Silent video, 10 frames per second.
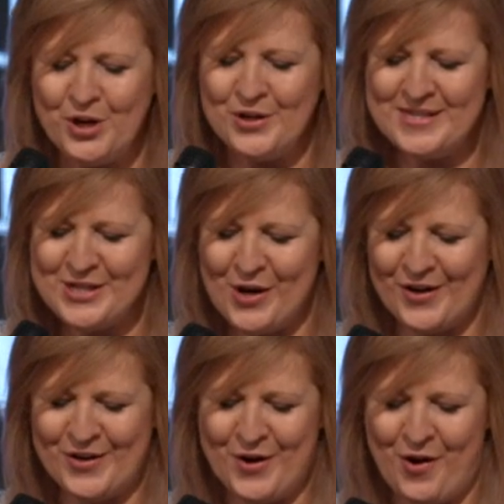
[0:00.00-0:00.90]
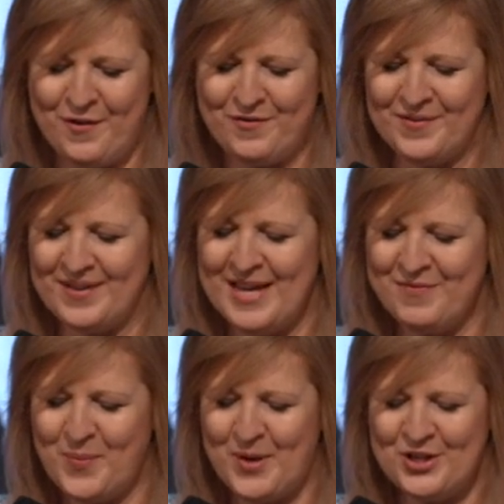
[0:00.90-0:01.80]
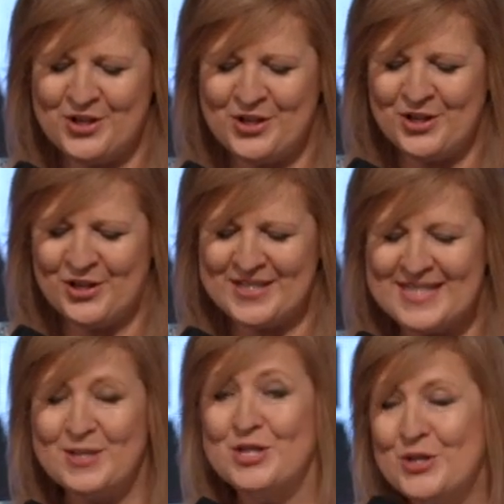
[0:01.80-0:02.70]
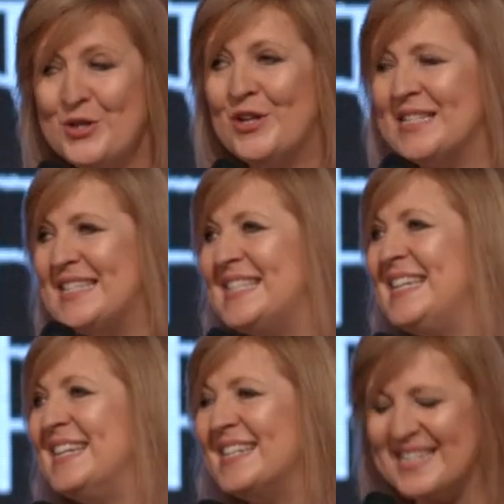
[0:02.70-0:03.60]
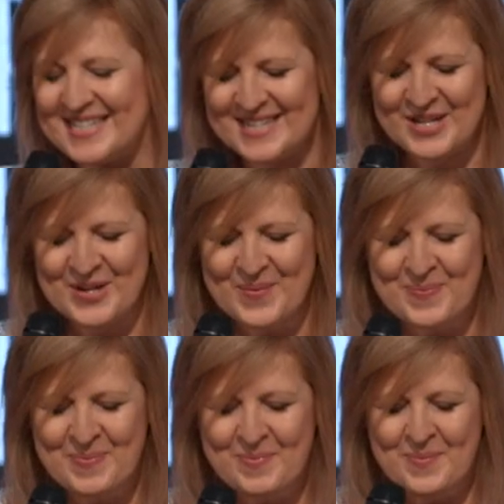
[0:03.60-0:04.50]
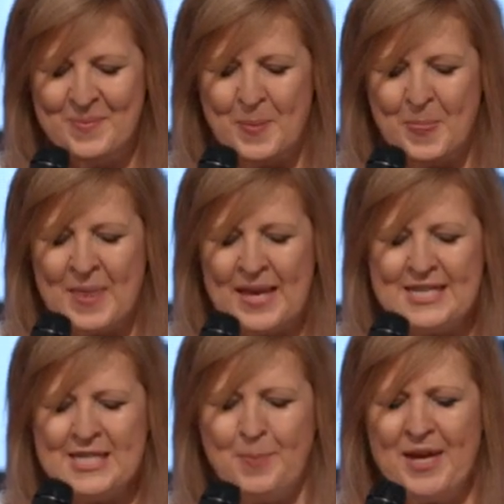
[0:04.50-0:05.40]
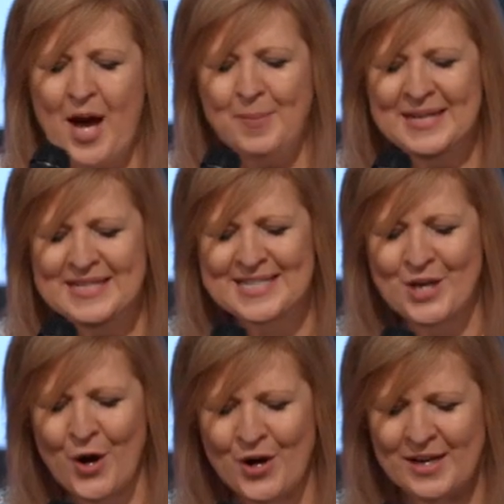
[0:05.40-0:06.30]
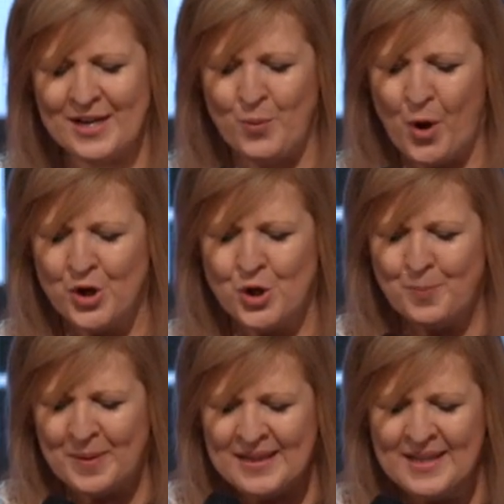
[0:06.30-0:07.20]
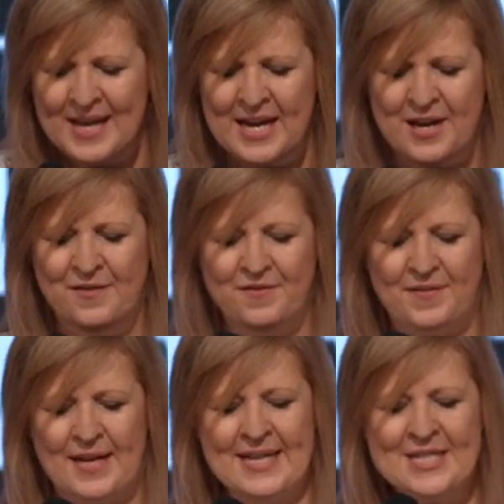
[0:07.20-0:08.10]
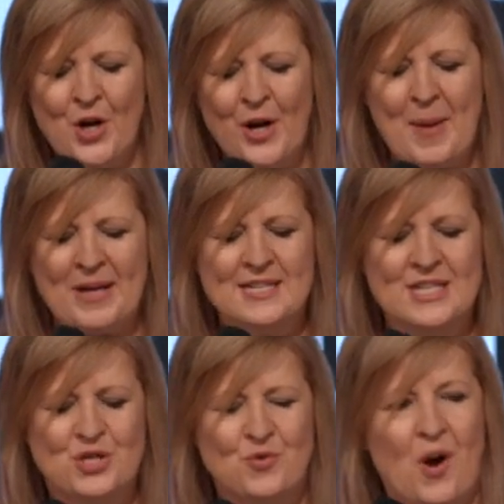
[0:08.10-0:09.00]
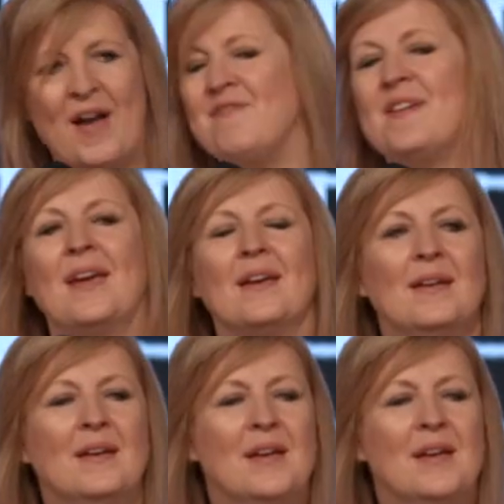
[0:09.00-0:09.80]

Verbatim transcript: are you certain of, even when you do not, do not see it? See, becoming certain in what you believe is not about striving,